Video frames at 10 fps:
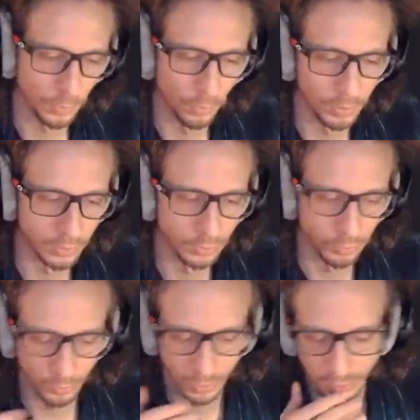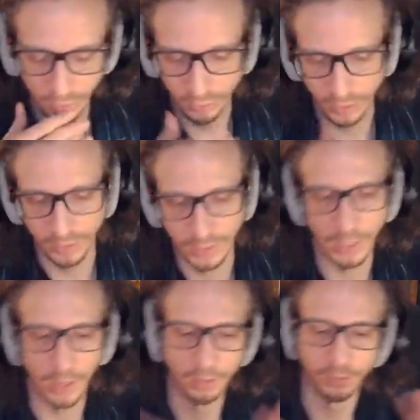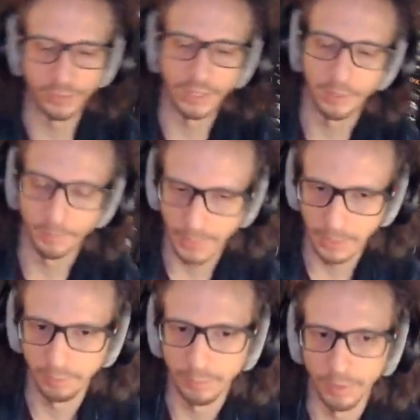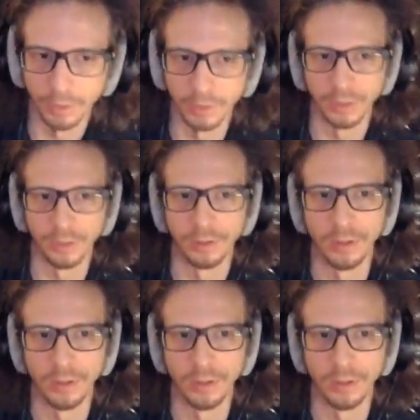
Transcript: when you initiate the end of campaign remarketing,